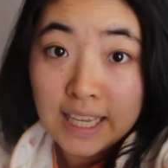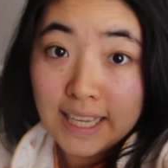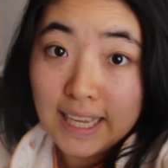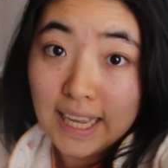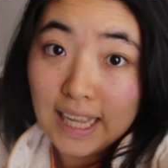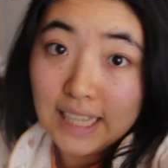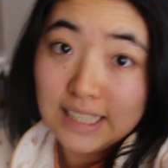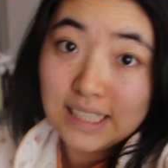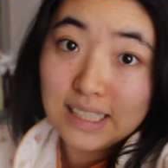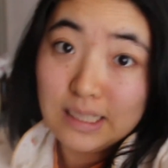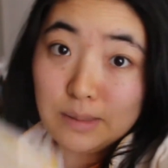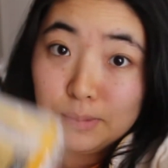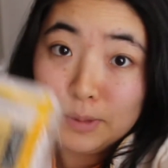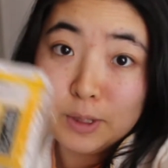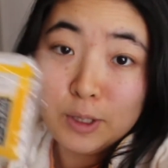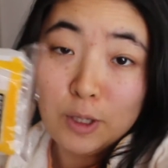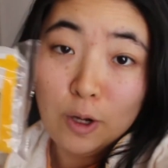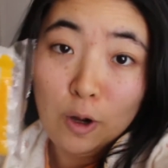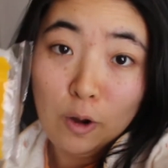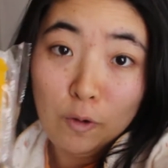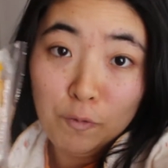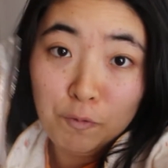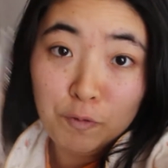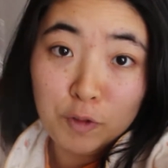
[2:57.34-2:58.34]
Got some
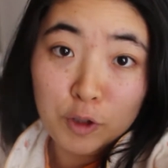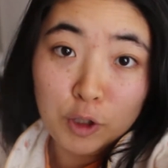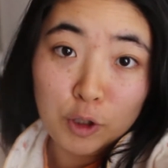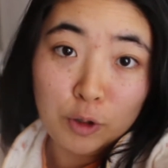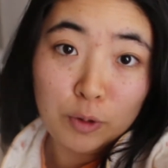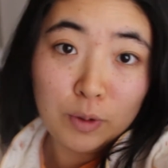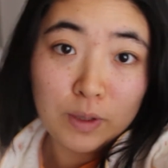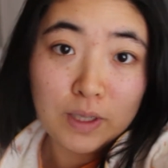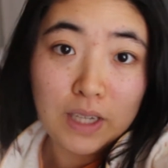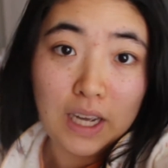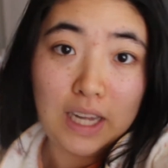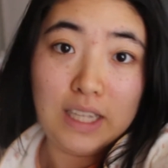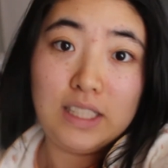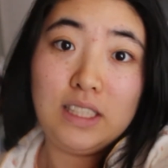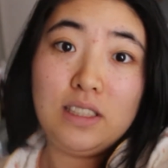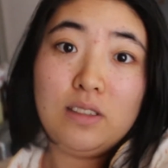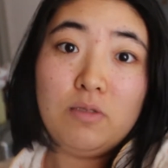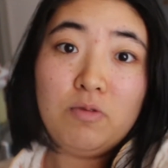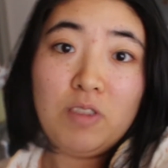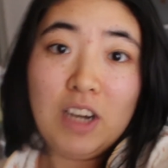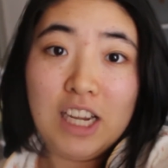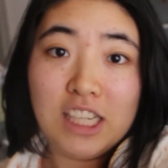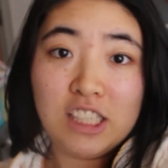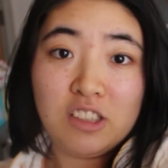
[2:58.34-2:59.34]
tofu, got
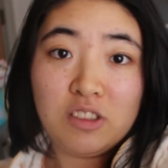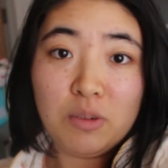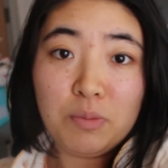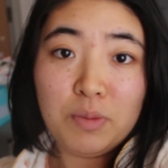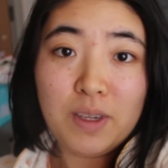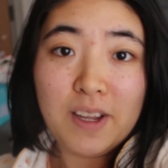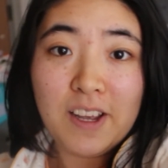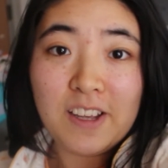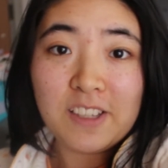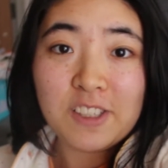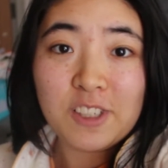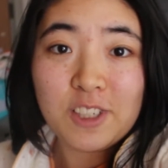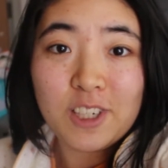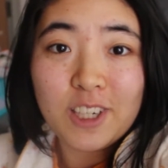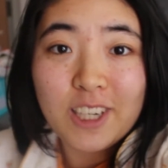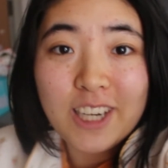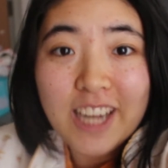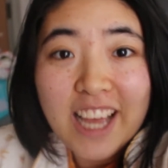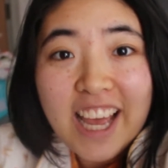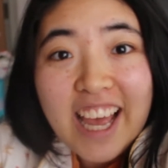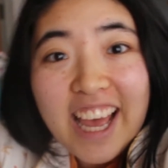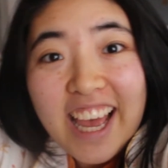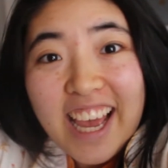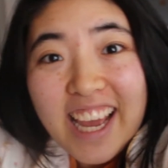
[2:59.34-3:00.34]
some rice from
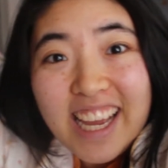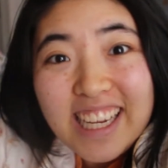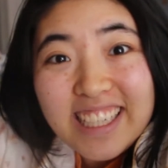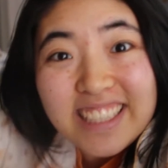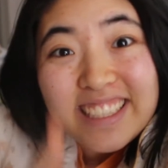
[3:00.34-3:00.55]
yesterday.